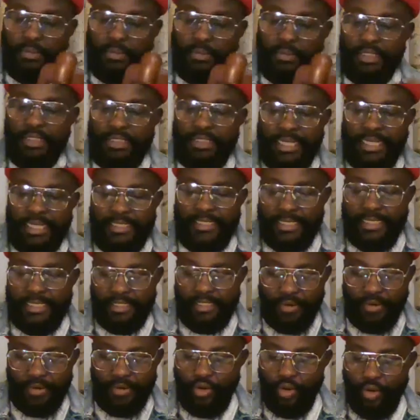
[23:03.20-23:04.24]
This is
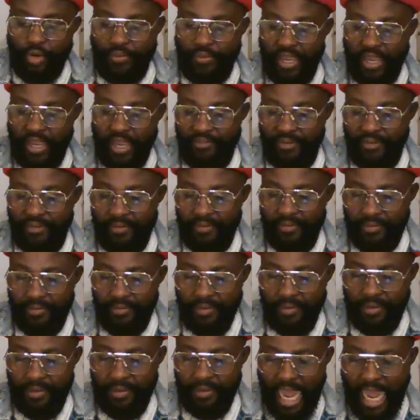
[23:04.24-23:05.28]
Radio Biafra.
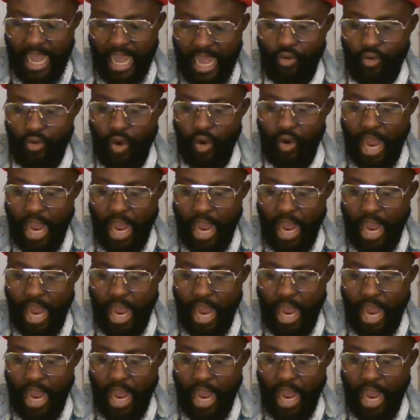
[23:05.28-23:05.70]
Are you